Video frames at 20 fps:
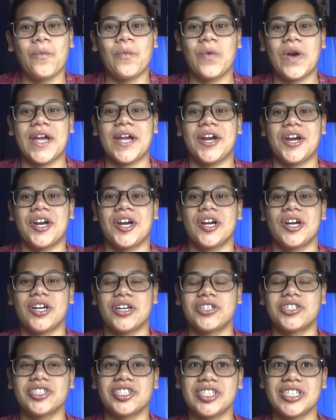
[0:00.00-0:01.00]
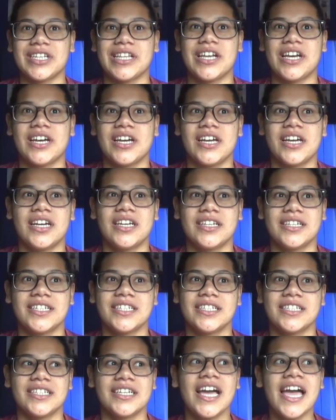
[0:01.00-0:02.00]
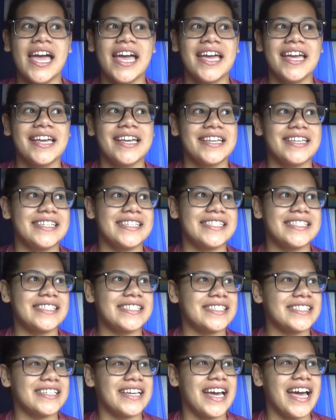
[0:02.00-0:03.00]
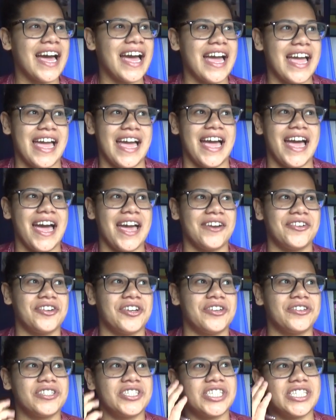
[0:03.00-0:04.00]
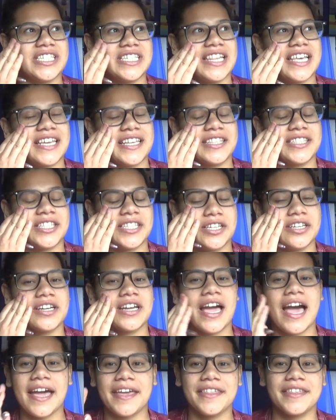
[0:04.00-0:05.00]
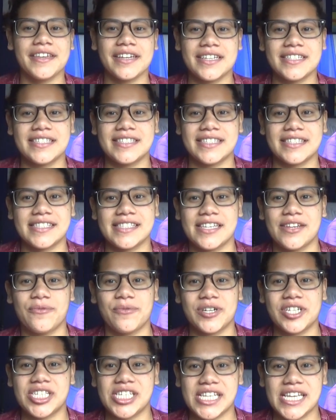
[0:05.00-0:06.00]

where Ursula is, I don't know, she like took, I think it's the scene where